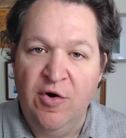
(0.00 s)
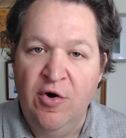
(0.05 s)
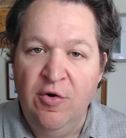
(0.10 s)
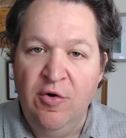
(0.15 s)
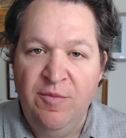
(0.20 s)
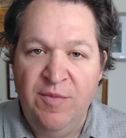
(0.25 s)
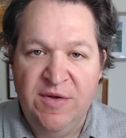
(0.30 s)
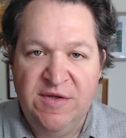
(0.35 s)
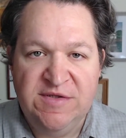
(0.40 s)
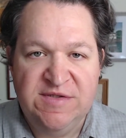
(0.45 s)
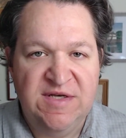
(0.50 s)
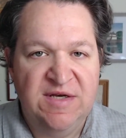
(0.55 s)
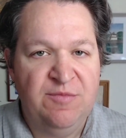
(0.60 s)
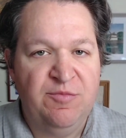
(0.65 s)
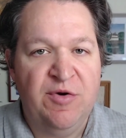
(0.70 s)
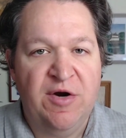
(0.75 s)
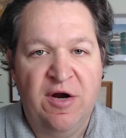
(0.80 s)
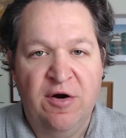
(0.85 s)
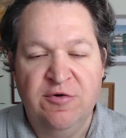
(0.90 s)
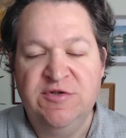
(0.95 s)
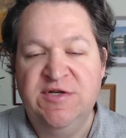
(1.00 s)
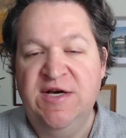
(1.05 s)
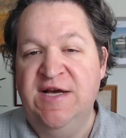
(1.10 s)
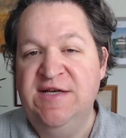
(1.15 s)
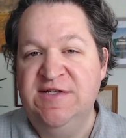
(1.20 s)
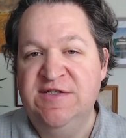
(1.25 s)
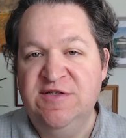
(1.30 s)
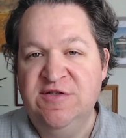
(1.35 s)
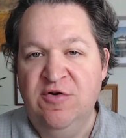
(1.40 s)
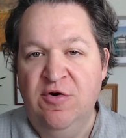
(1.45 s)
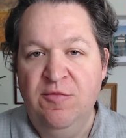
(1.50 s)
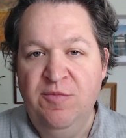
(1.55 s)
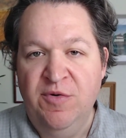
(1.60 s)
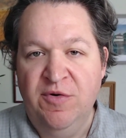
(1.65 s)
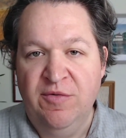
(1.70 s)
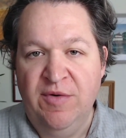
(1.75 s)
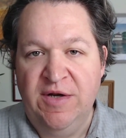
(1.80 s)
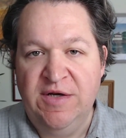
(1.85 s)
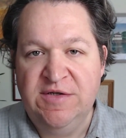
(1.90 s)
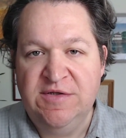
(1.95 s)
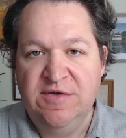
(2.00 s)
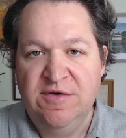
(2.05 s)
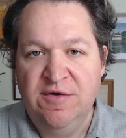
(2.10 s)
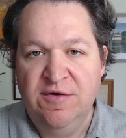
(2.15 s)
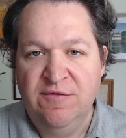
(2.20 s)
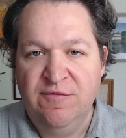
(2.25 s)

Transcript: opens, it prioritizes open rate.